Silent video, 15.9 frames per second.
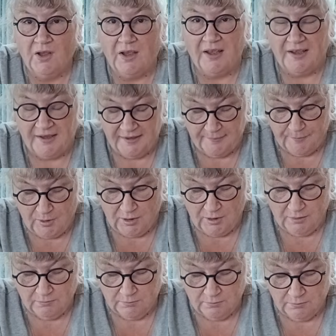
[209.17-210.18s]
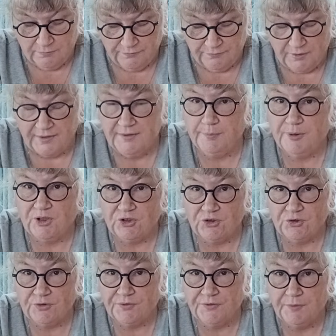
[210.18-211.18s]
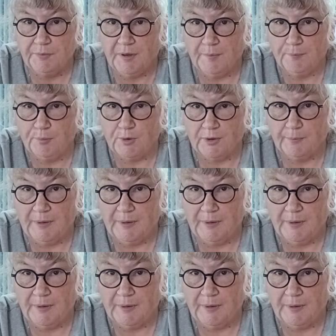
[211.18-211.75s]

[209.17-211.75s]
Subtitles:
I will find a picture of them and put